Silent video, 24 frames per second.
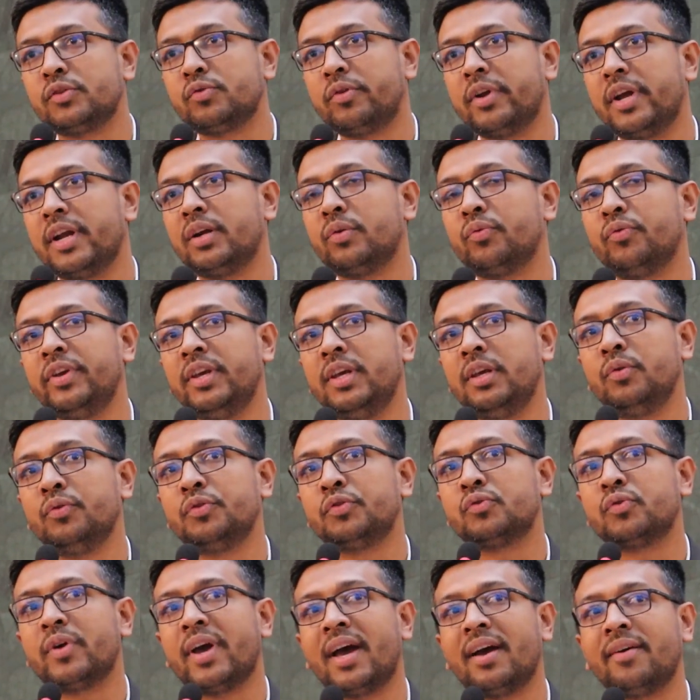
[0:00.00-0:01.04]
student, we
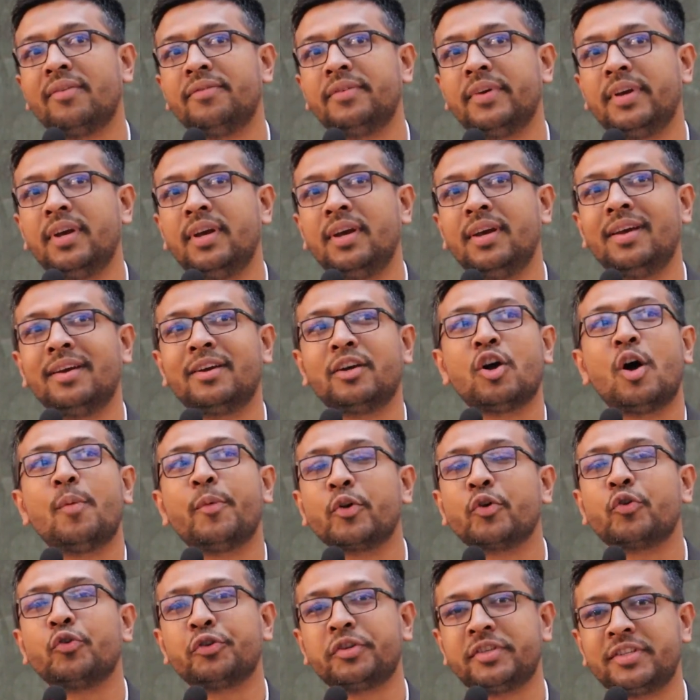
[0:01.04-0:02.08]
used to have a
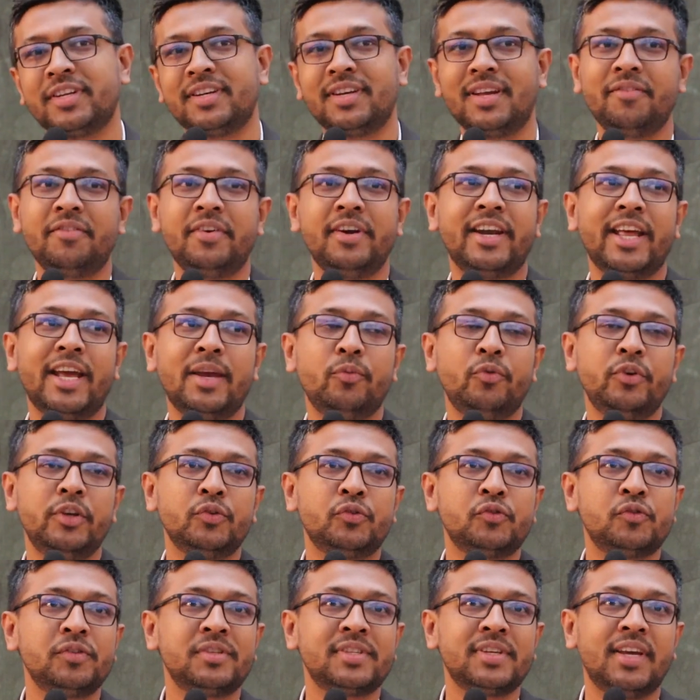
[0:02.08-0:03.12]
common question. Every time we
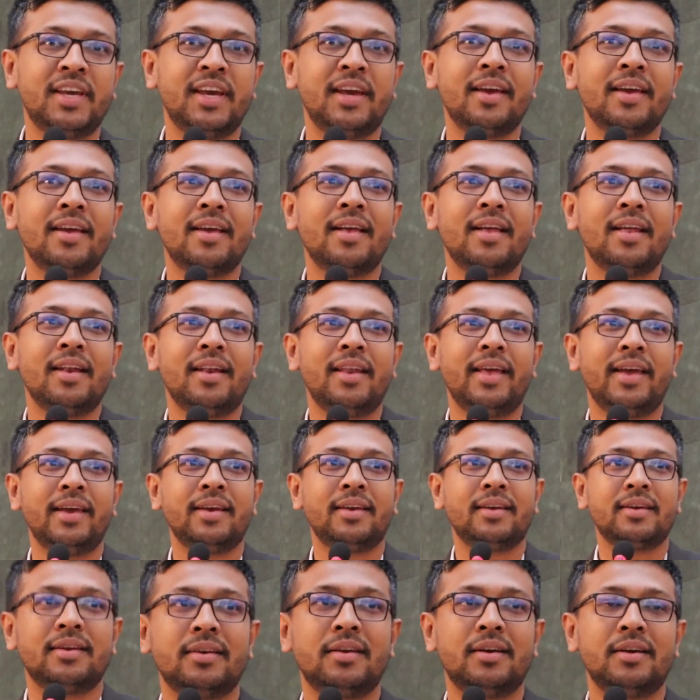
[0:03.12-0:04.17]
used to say,
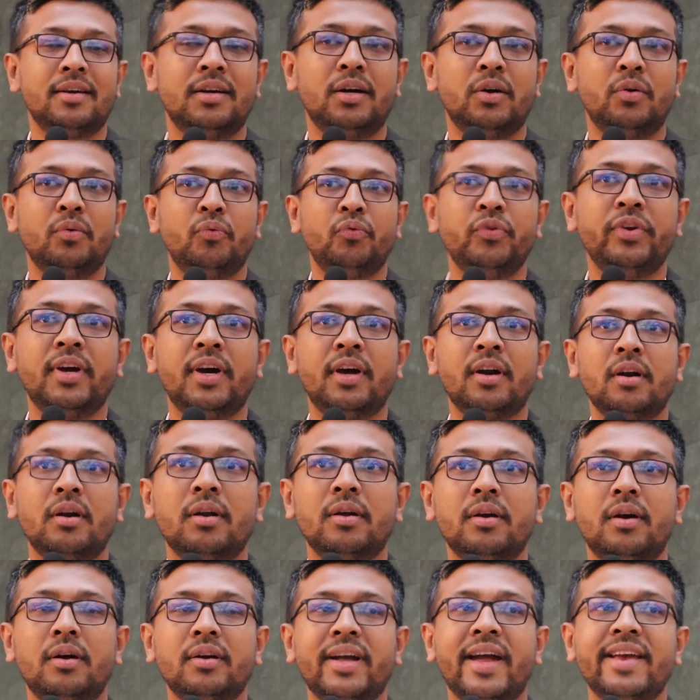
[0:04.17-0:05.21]
like, we
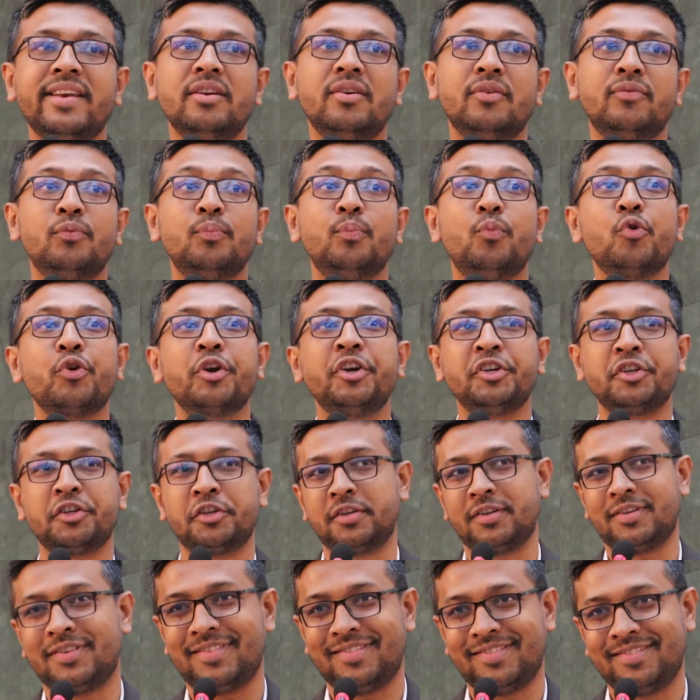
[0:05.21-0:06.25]
are kind of
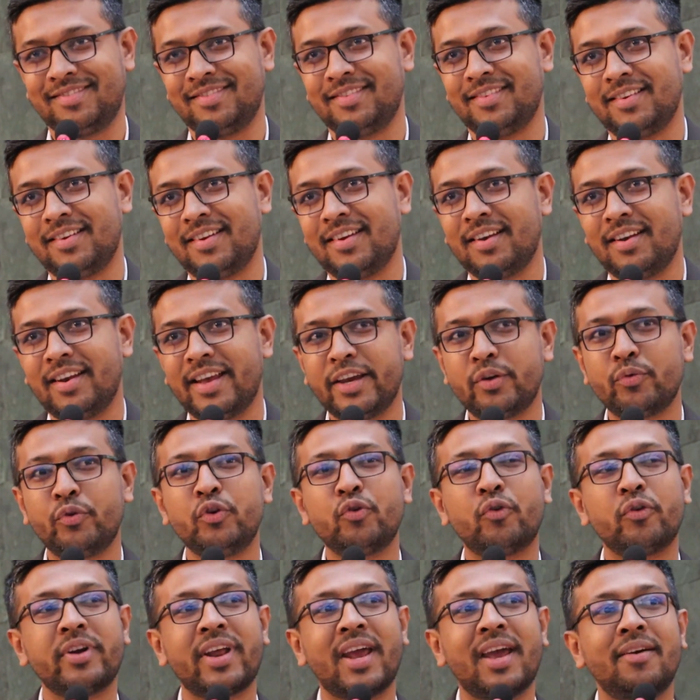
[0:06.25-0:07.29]
bookish. Like, we
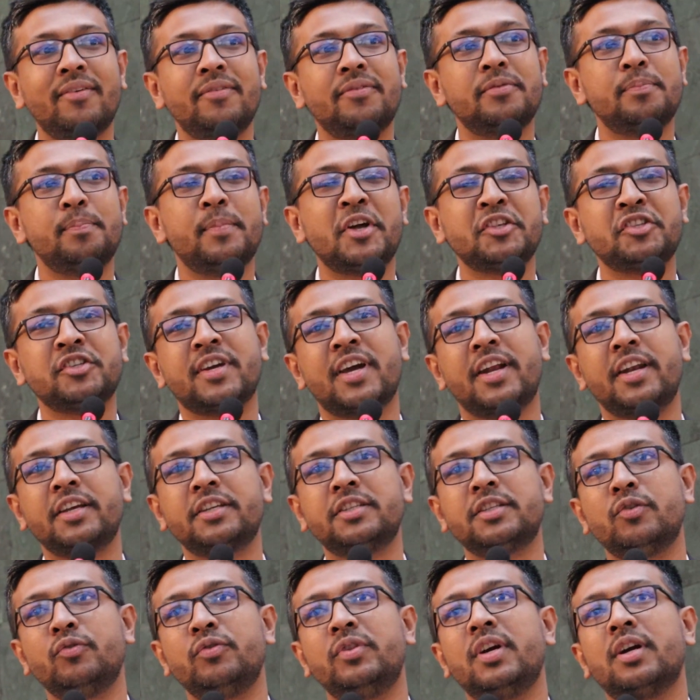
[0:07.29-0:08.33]
don't have much
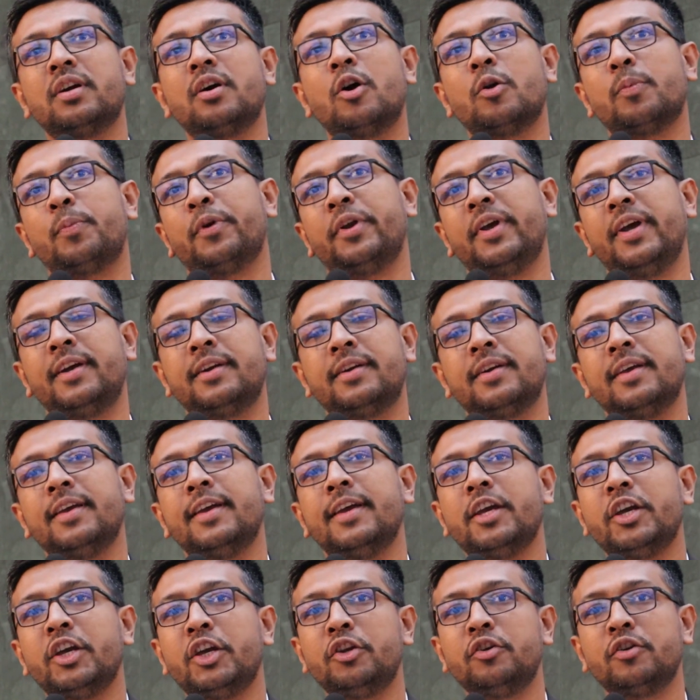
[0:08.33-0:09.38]
connection with the corporate
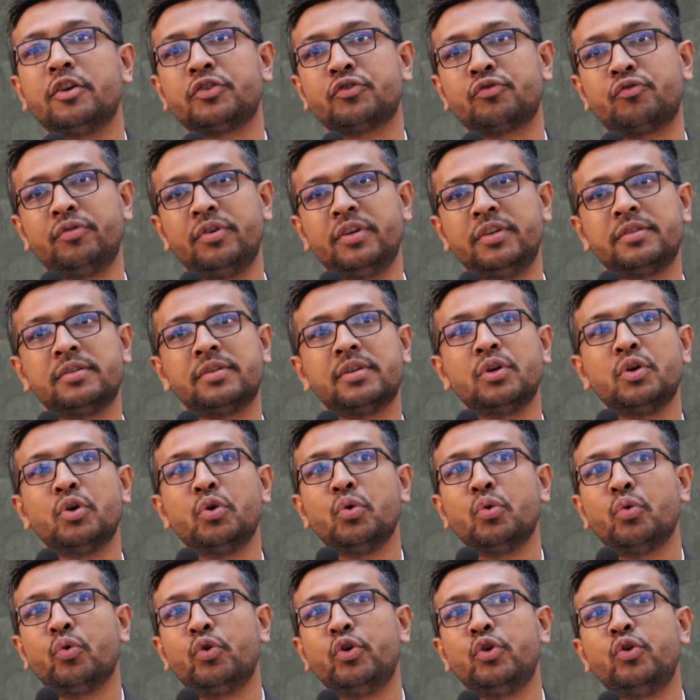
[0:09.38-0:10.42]
industries.
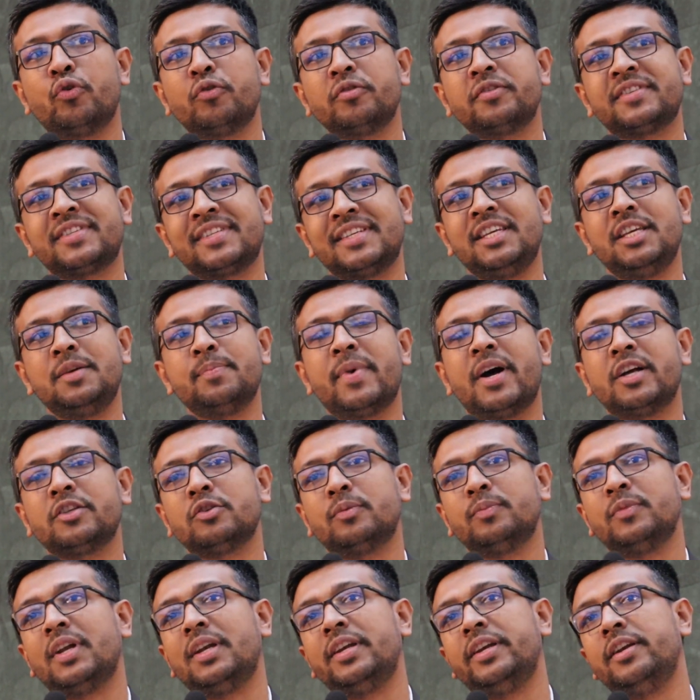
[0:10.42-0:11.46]
We don't see much
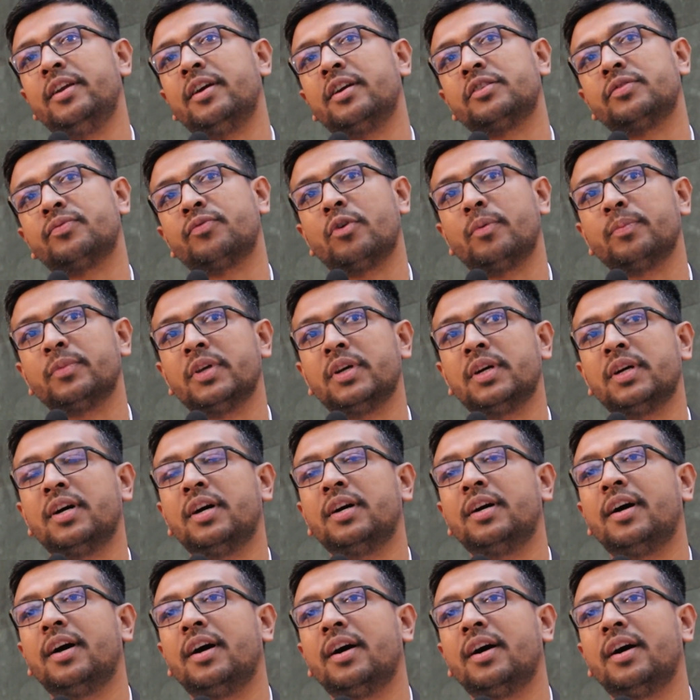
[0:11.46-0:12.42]
of the leaders from the